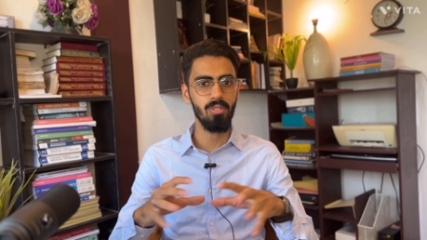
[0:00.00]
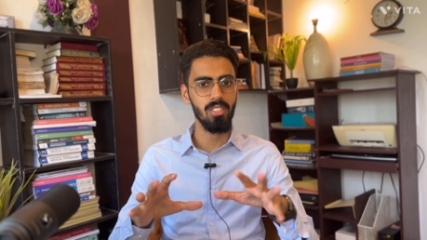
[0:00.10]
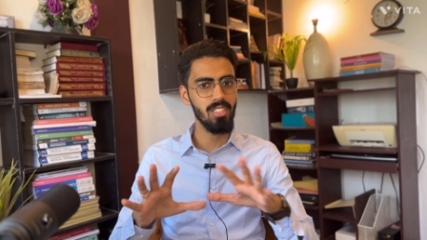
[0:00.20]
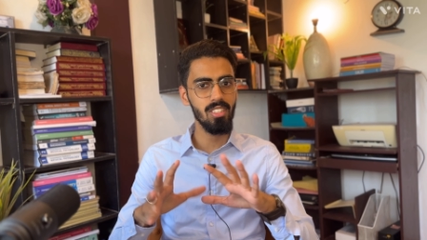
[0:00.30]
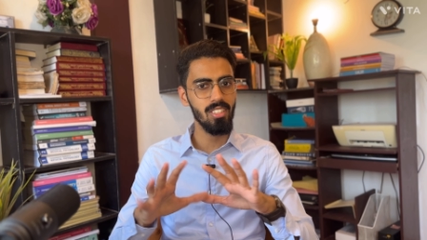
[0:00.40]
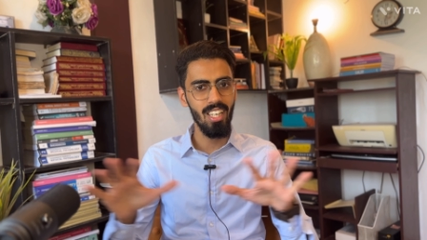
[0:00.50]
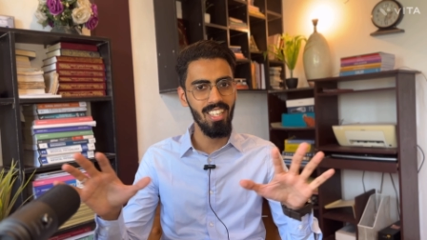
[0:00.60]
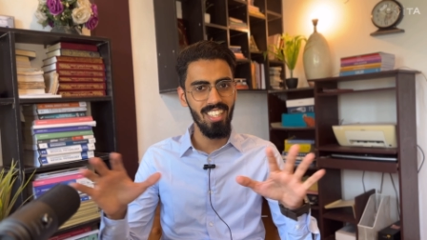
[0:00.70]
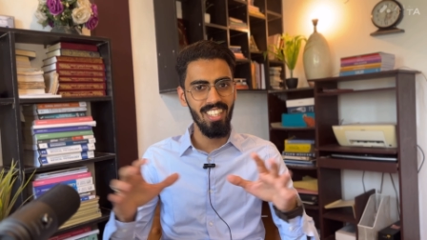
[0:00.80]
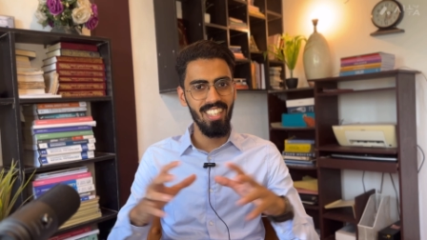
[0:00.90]
was
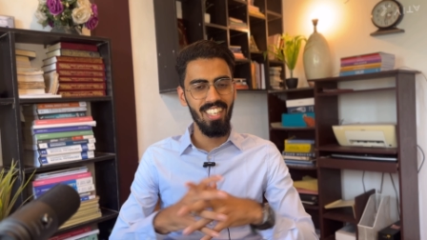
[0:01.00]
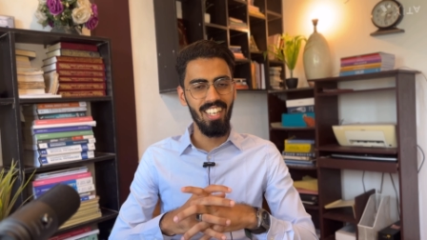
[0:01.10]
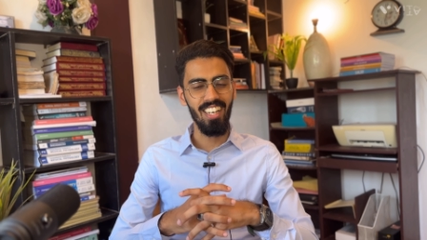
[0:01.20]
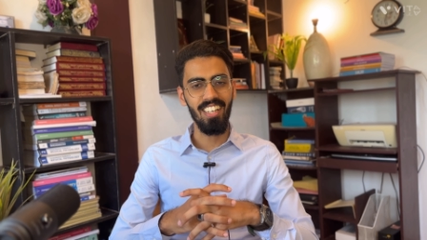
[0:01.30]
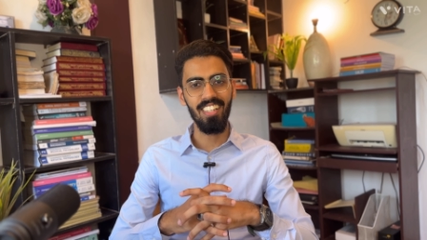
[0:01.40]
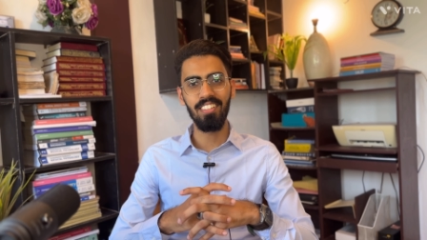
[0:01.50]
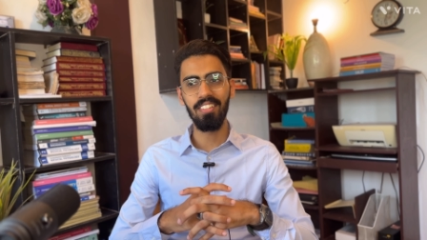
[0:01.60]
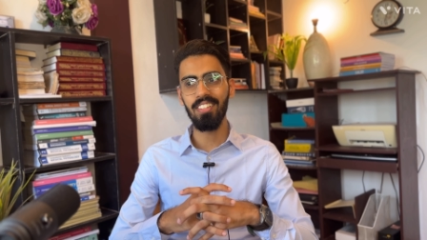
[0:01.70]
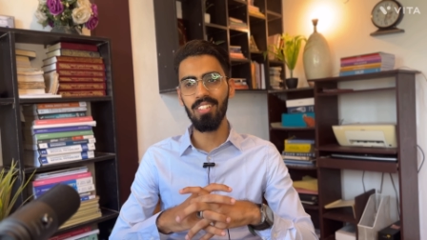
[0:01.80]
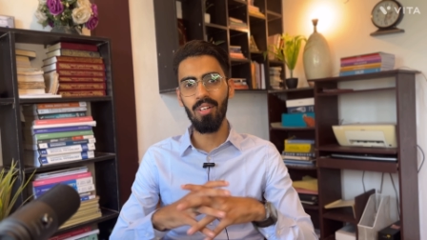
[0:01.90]
uh,
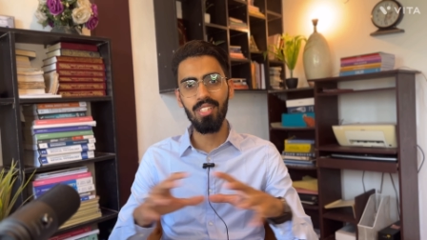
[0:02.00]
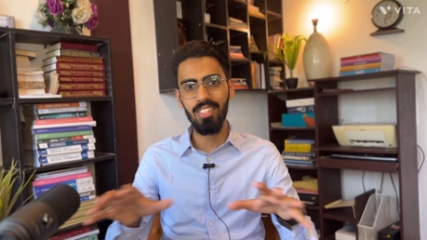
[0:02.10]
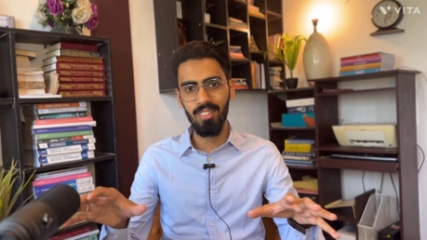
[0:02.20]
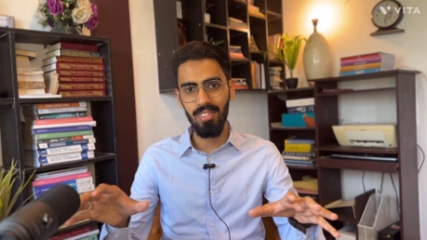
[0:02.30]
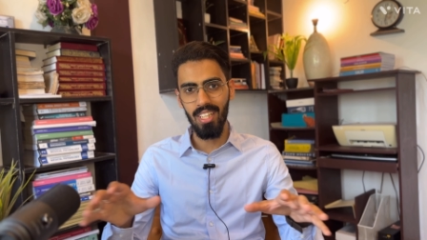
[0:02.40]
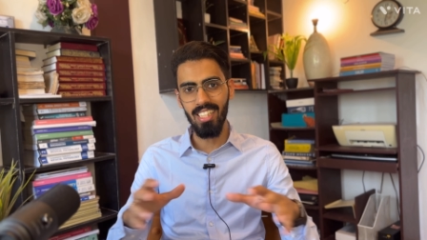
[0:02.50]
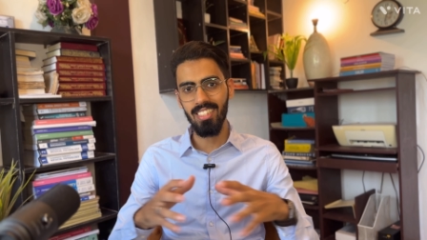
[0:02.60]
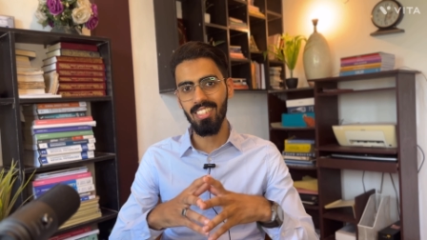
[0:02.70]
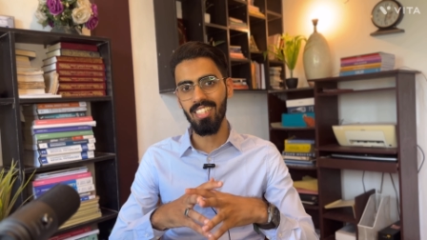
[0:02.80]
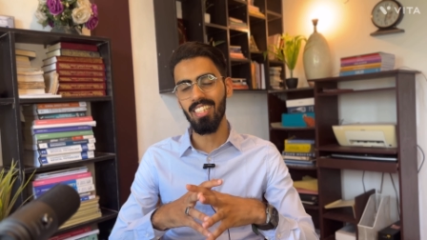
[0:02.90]
not at all
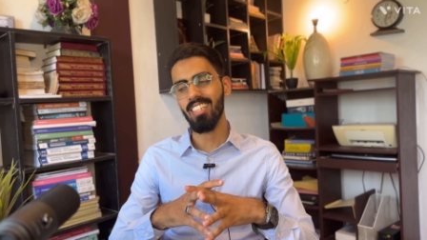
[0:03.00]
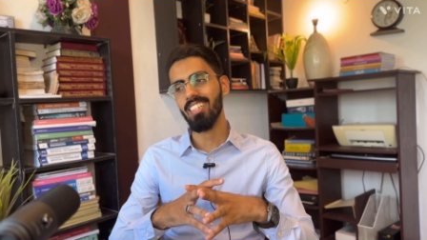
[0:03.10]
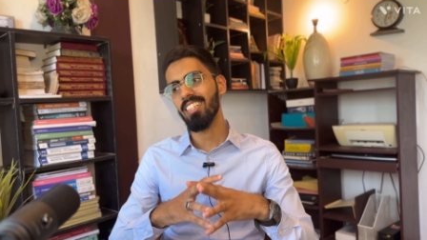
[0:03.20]
aesthetic.